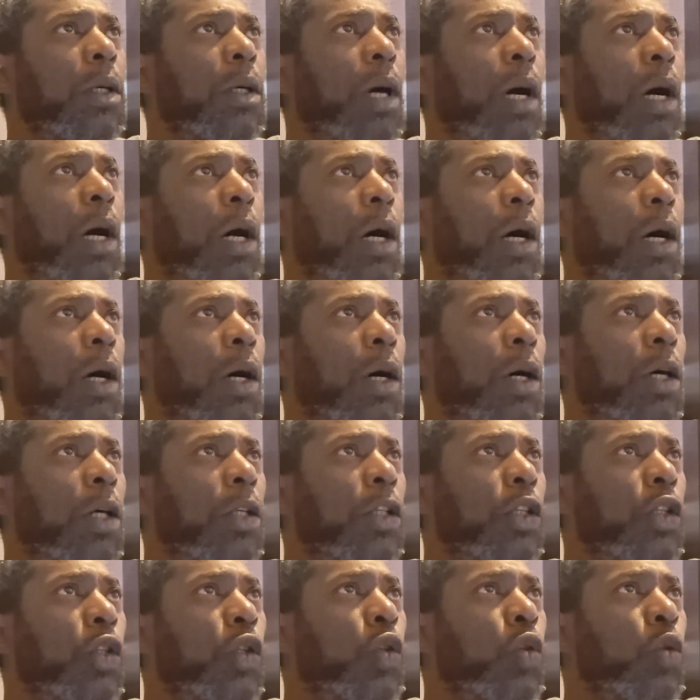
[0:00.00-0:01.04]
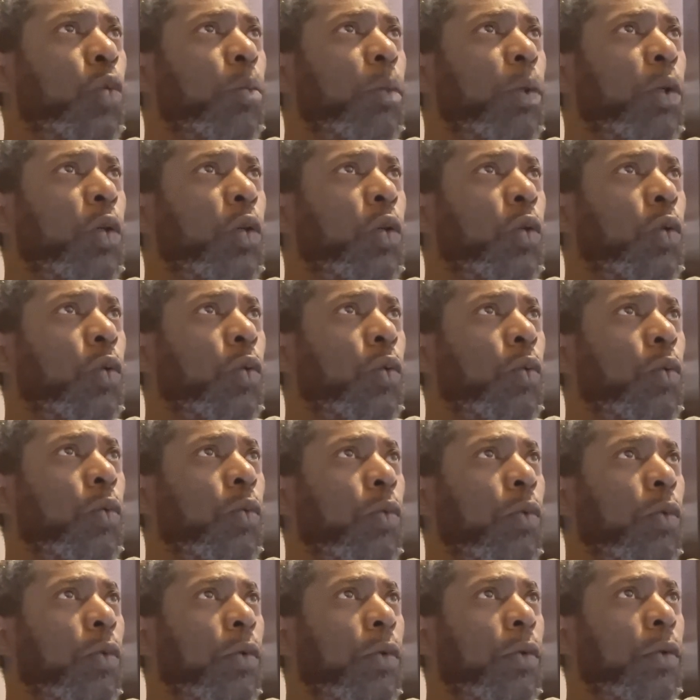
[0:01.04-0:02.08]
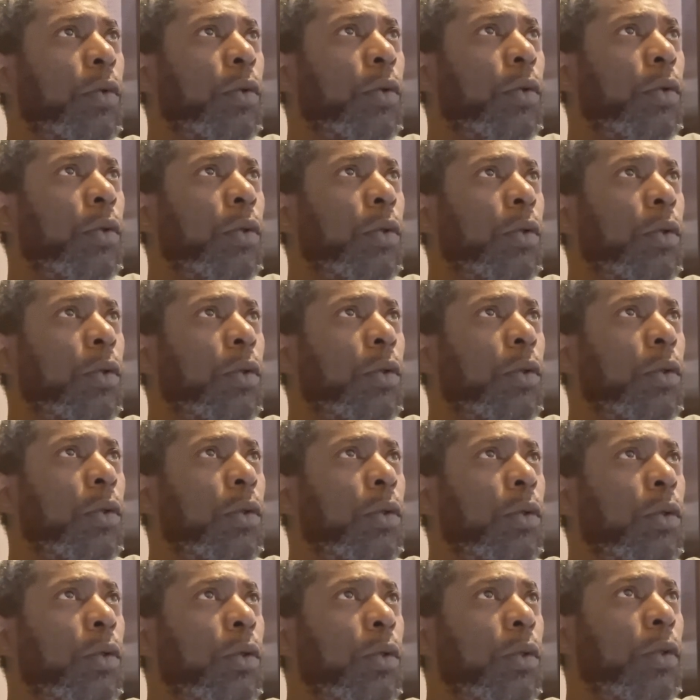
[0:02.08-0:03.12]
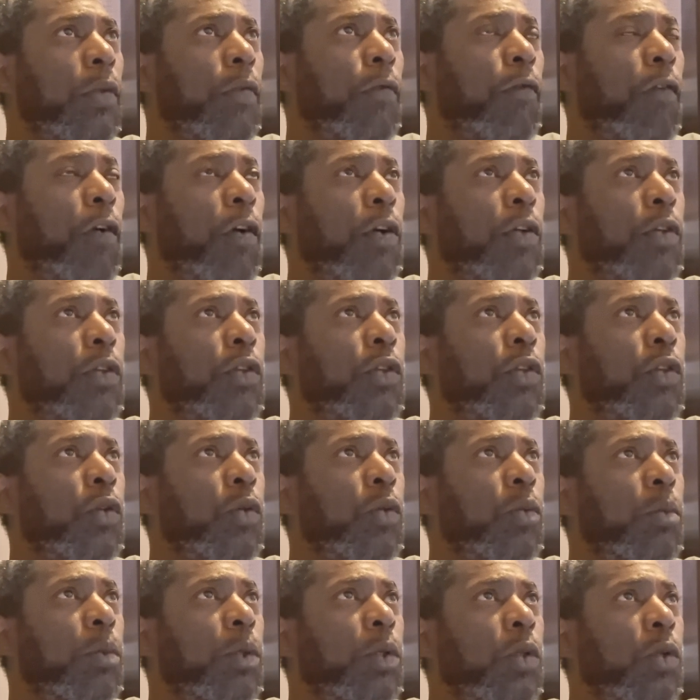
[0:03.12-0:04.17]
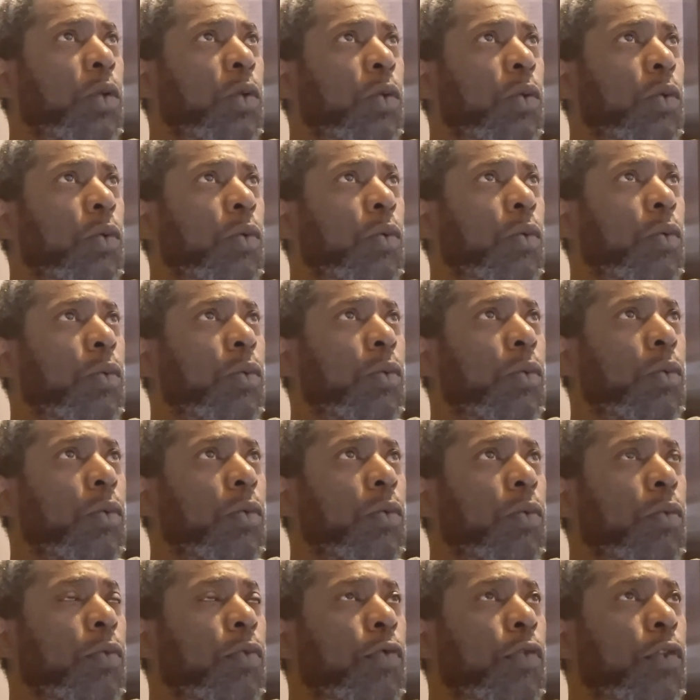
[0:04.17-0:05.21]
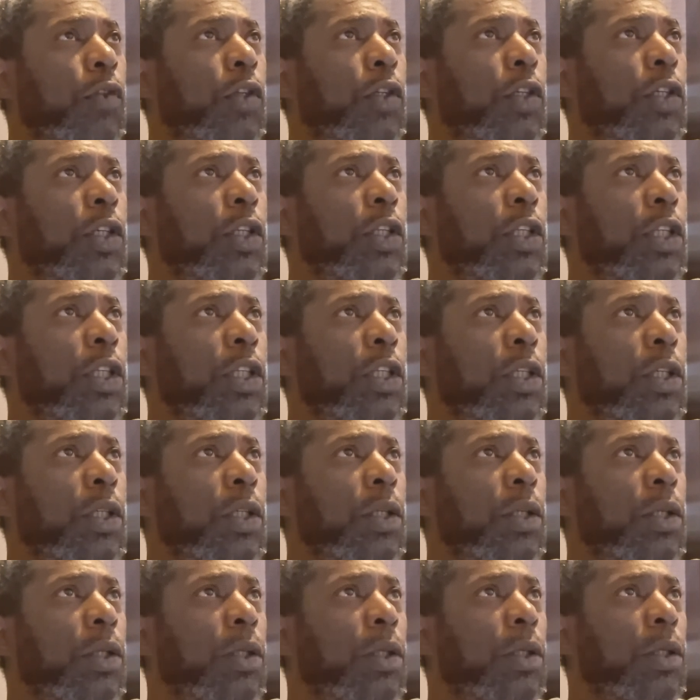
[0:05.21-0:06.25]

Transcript: new moon, the first new moon for the year